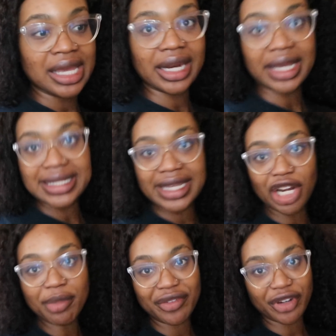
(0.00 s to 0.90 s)
in a
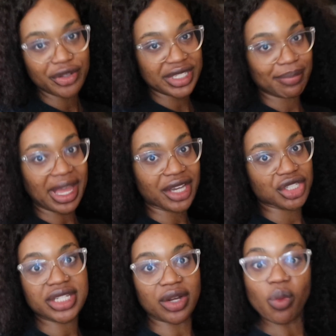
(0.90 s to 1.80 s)
container, but if you're using bags,
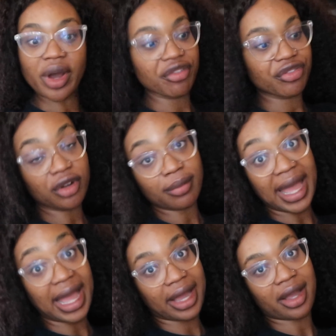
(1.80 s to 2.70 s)
just like 1 full
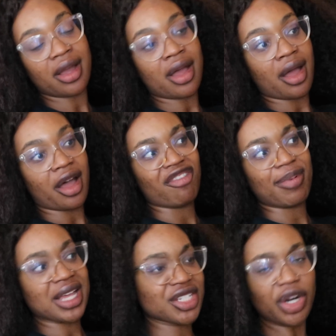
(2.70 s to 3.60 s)
bag of
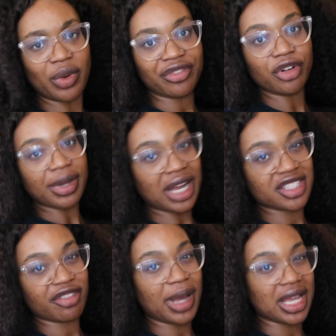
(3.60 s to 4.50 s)
pasta or 1 full
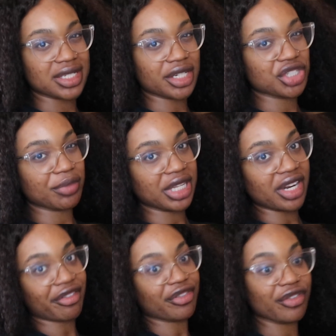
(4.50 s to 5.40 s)
box of pasta should be
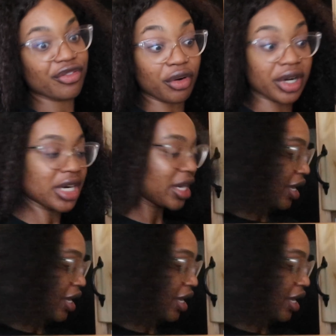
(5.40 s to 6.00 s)
enough for 4.